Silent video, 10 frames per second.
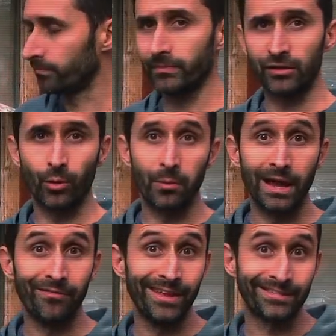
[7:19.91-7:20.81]
That's why we
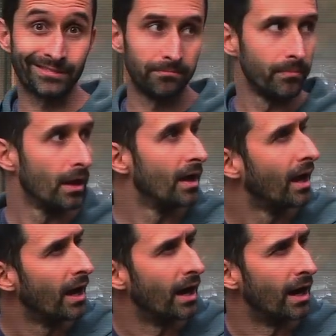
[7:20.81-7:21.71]
have this.
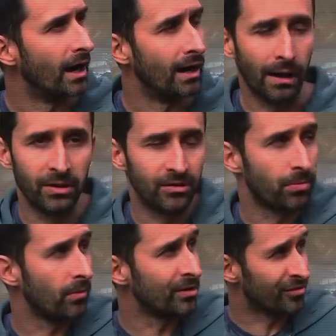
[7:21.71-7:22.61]
Uh, I mean, it's
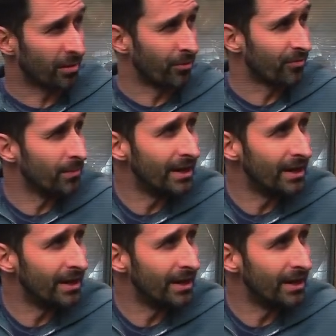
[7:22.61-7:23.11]
probably just someone from the